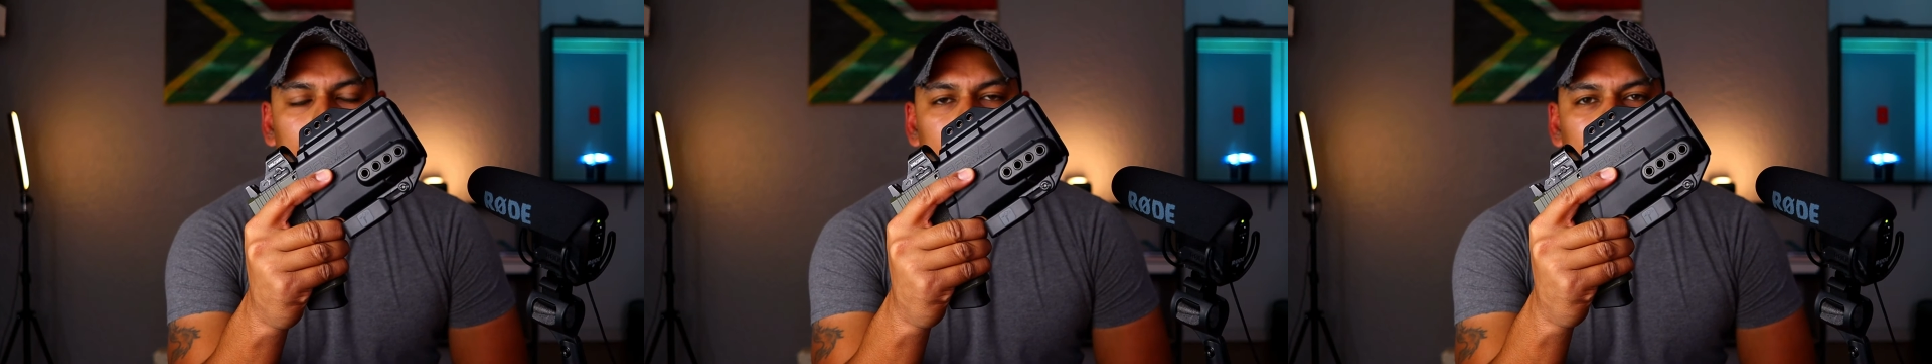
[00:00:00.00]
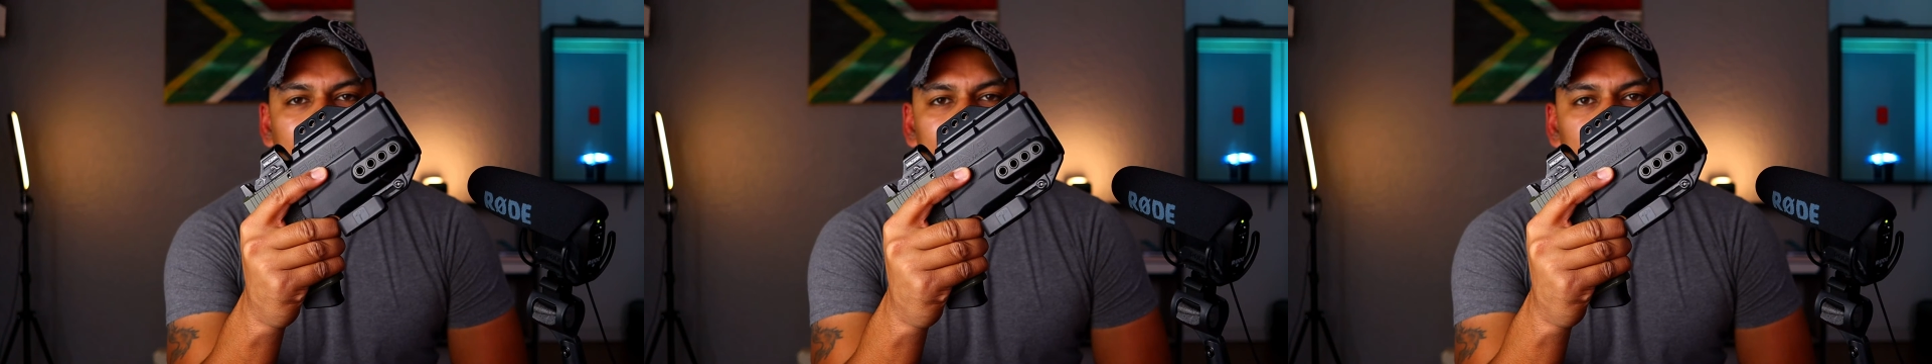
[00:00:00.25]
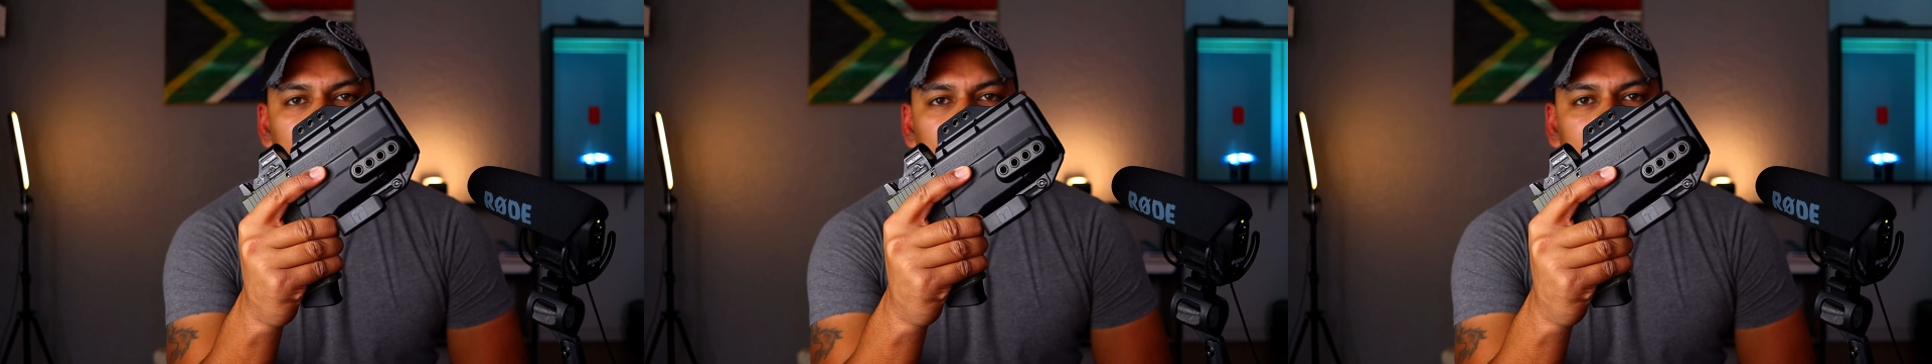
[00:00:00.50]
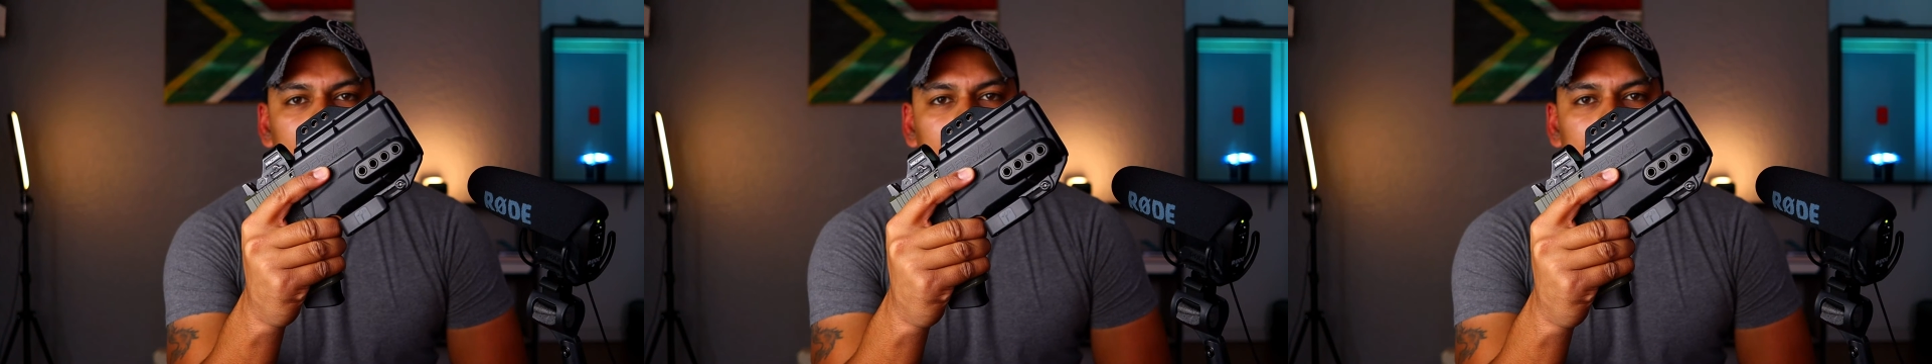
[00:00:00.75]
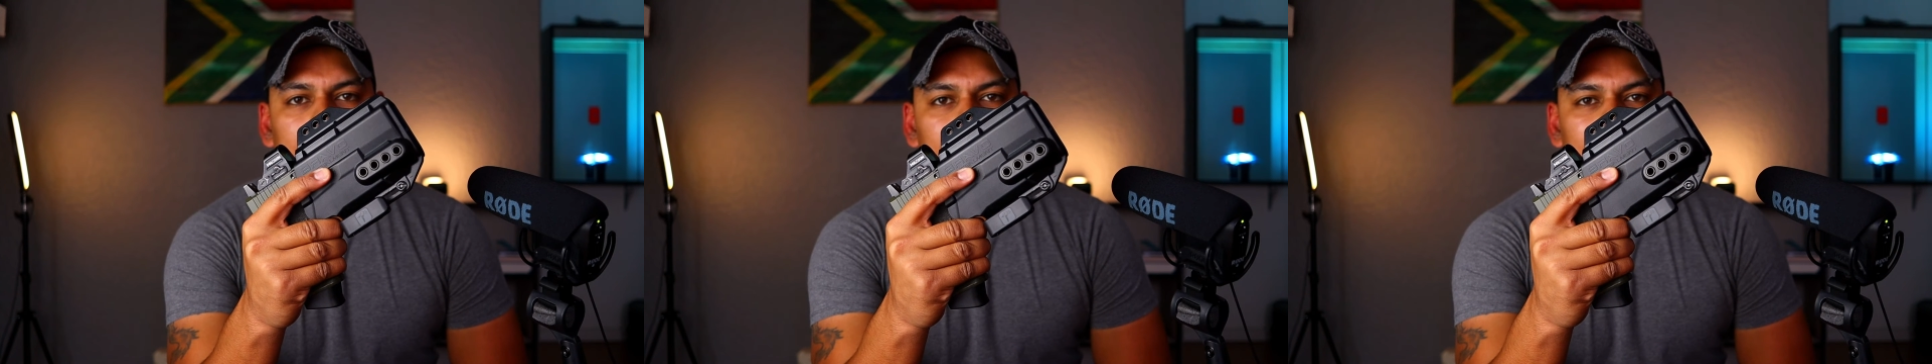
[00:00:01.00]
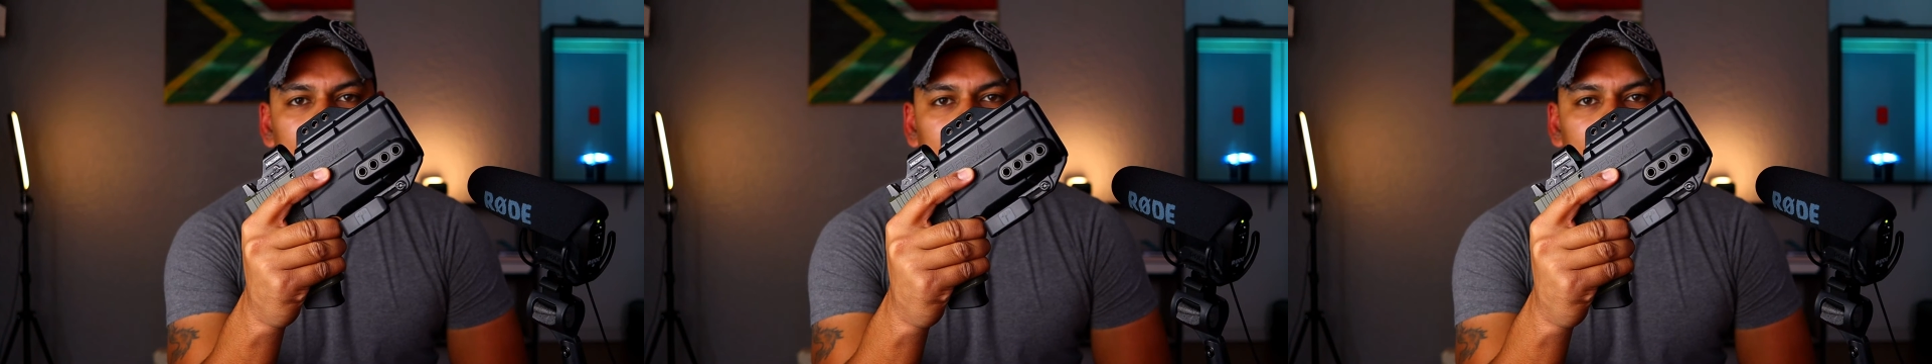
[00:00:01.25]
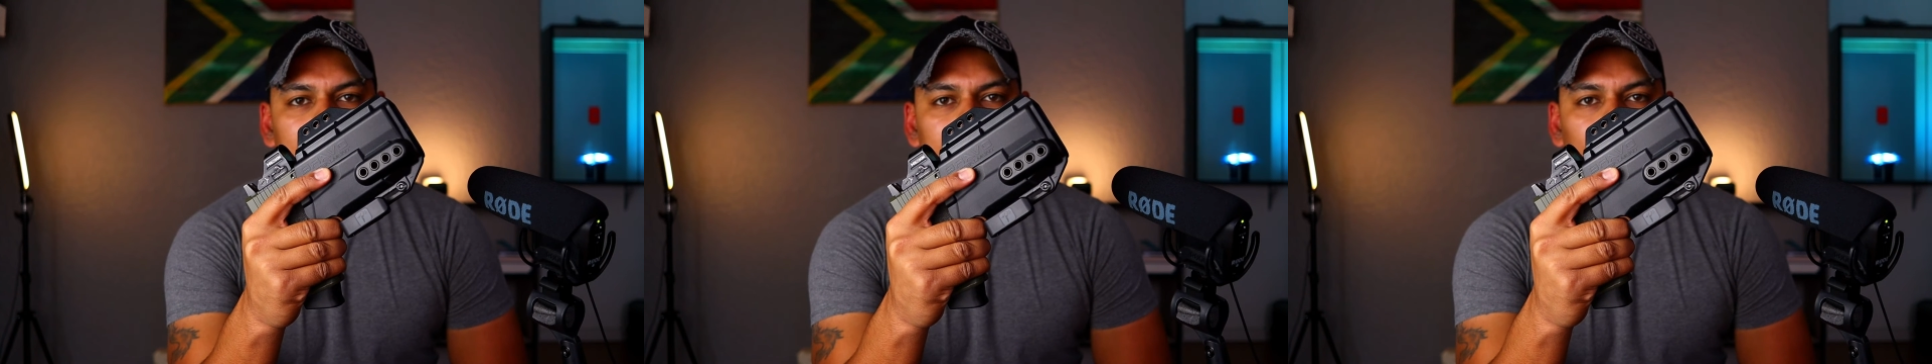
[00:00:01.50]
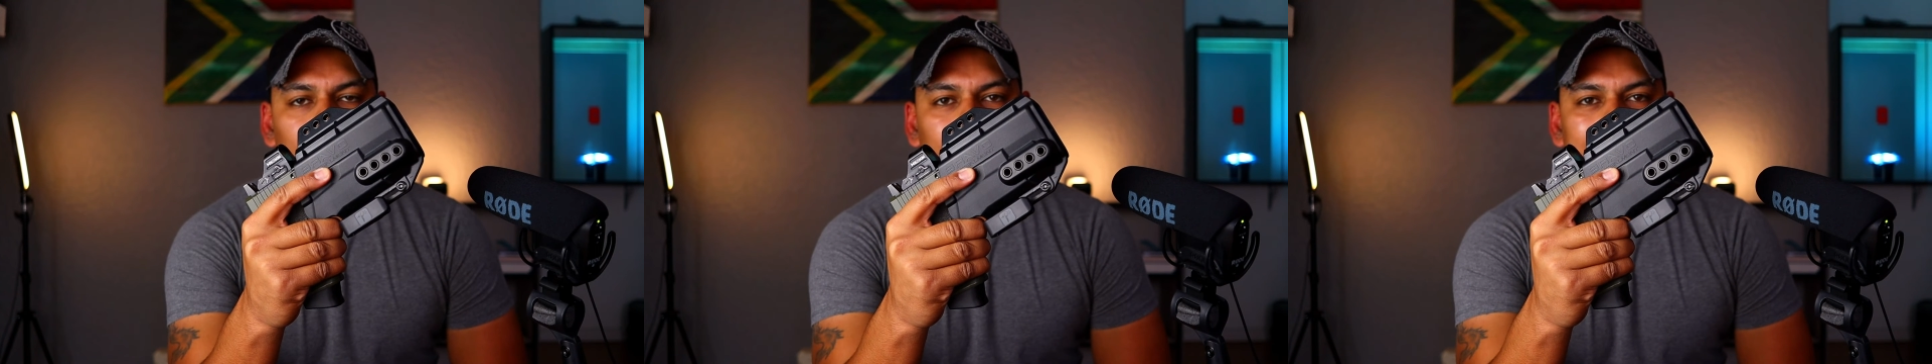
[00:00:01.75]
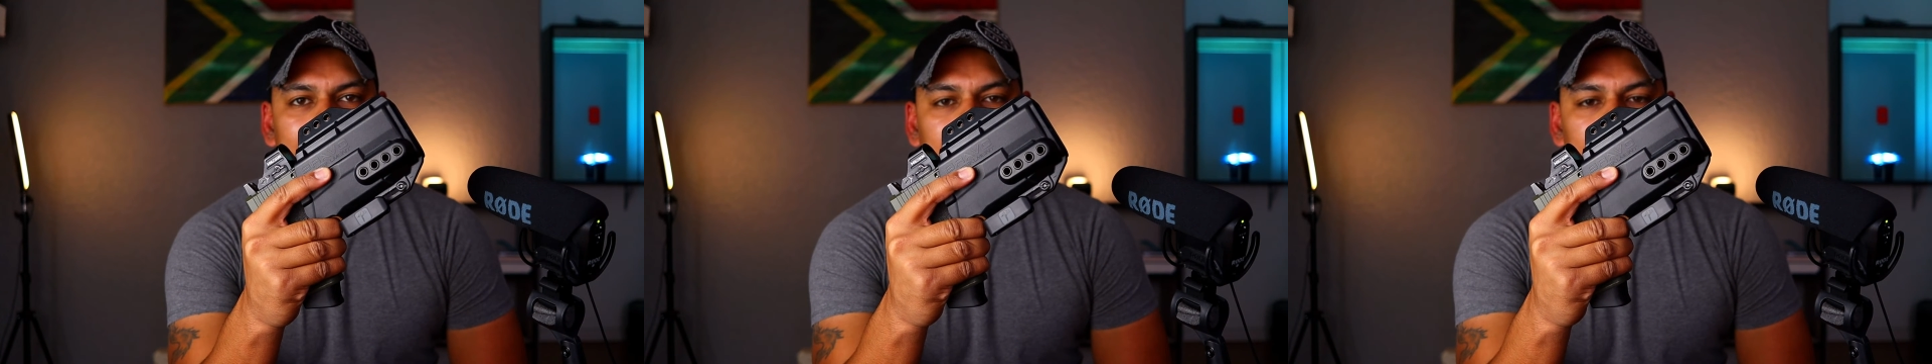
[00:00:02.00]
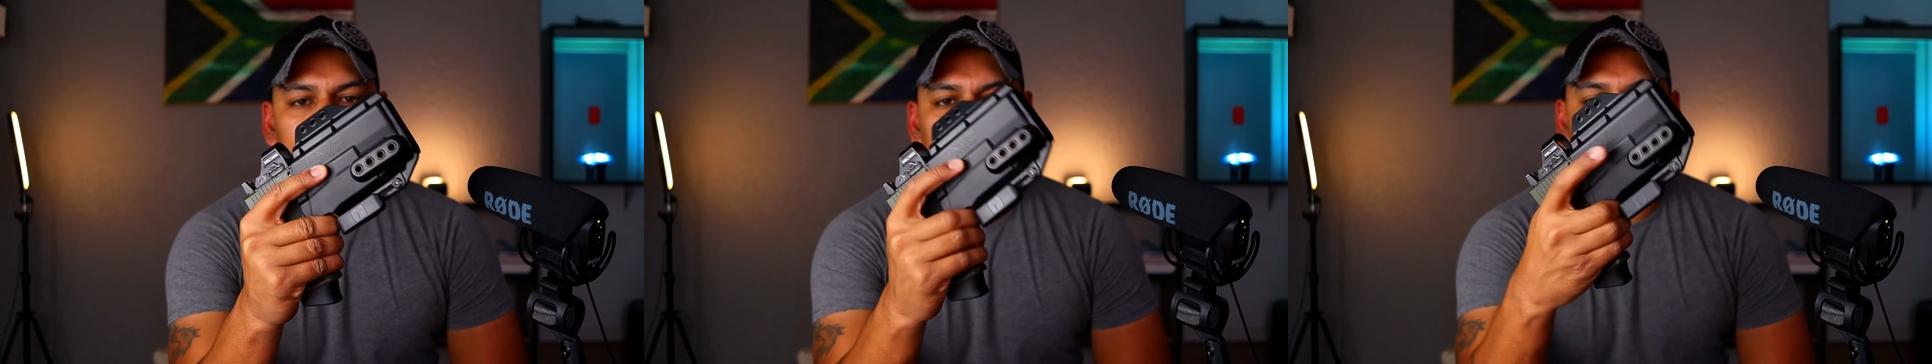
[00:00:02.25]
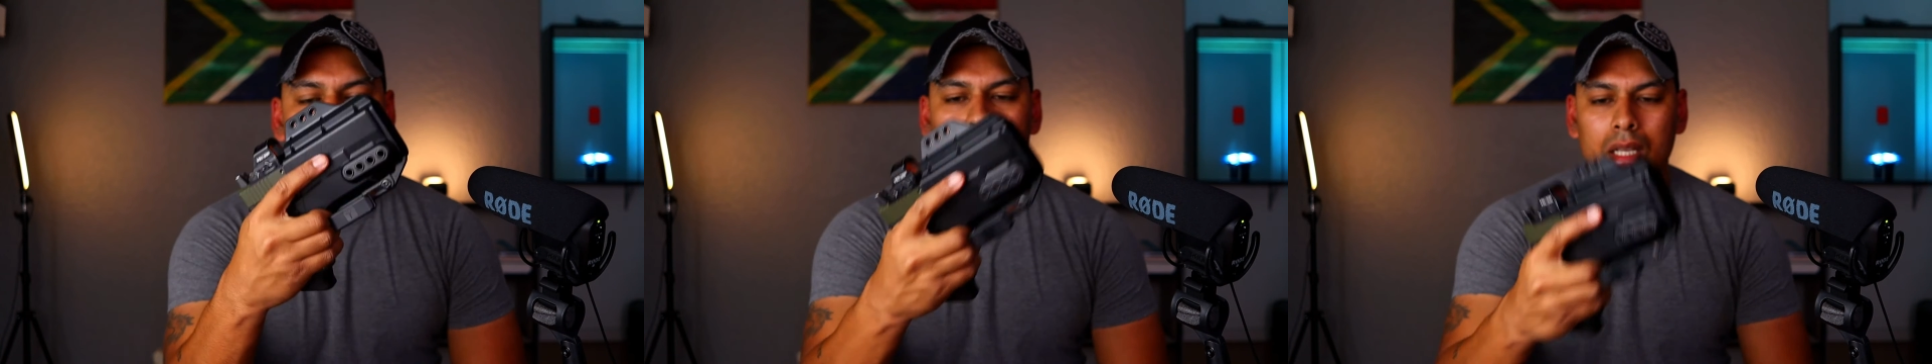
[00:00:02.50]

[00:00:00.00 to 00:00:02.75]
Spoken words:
Bravo concealment this weekend.